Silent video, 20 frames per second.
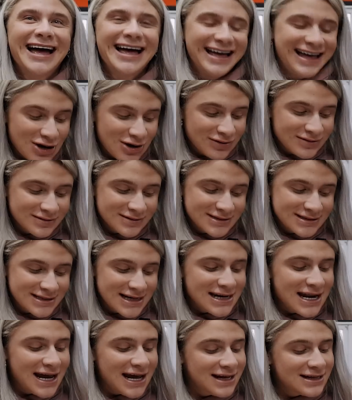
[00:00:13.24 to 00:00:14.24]
So
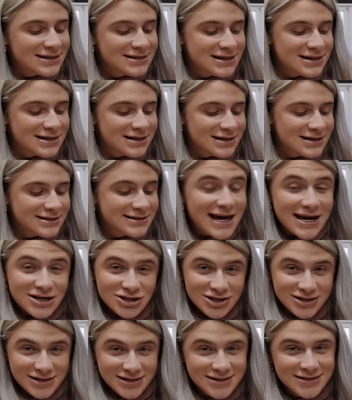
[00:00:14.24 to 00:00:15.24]
today's
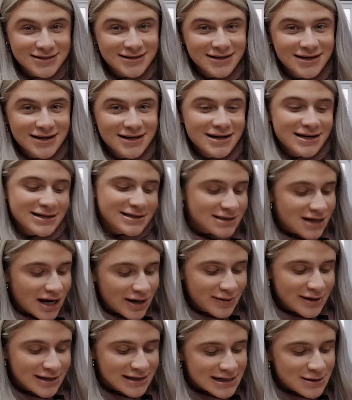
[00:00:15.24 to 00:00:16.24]
session is
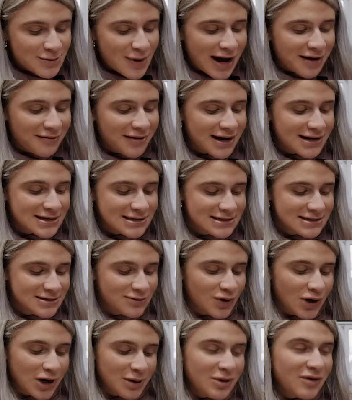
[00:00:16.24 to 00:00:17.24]
starting with DY raise.
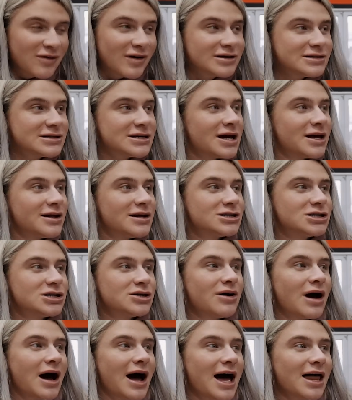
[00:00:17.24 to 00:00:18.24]
We're going to move on to the
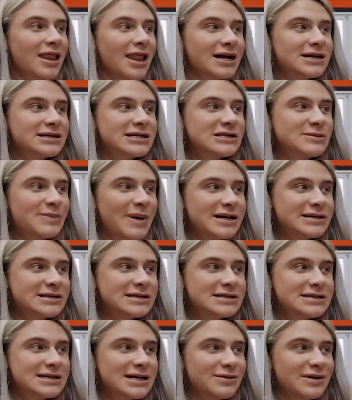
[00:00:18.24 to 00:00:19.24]
two Atlantis
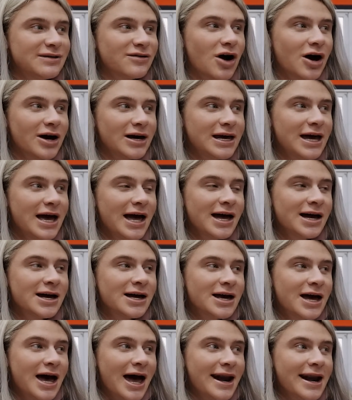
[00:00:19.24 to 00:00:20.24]
presses that we've got here,
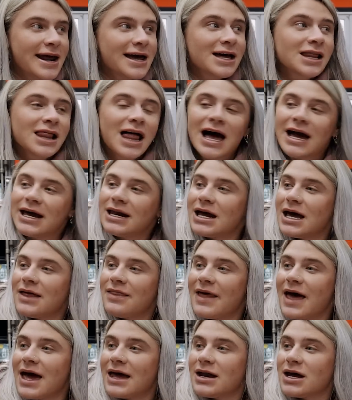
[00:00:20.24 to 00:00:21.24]
an incline
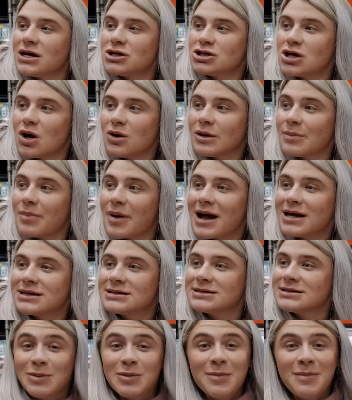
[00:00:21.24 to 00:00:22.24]
and then a shoulder
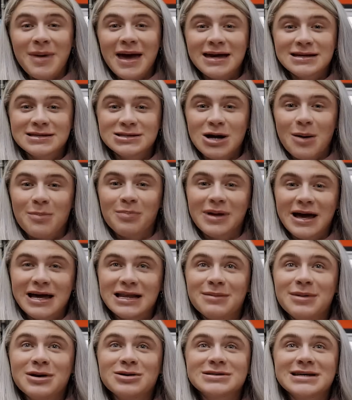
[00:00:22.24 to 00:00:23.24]
press. Cuba may stop playing
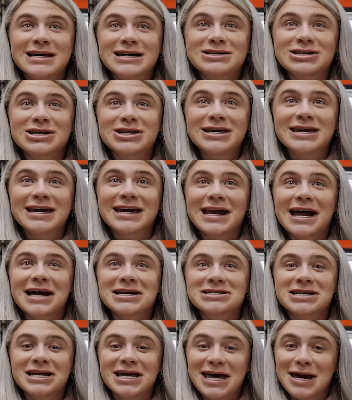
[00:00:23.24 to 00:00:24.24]
the music so that you can
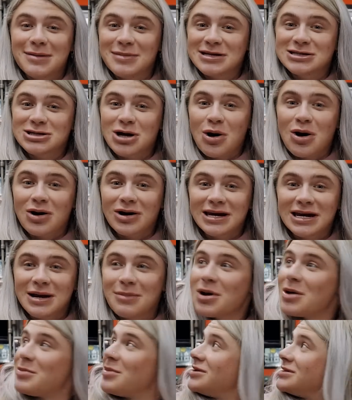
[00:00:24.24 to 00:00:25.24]
actually hear me talk in a
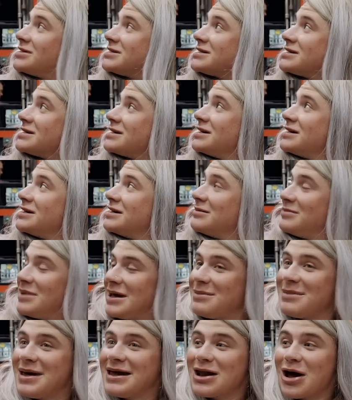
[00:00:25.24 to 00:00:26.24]
moment, but
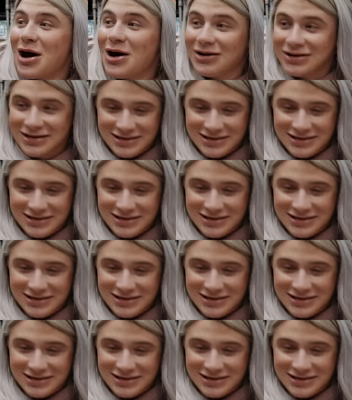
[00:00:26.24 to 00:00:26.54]
he may not.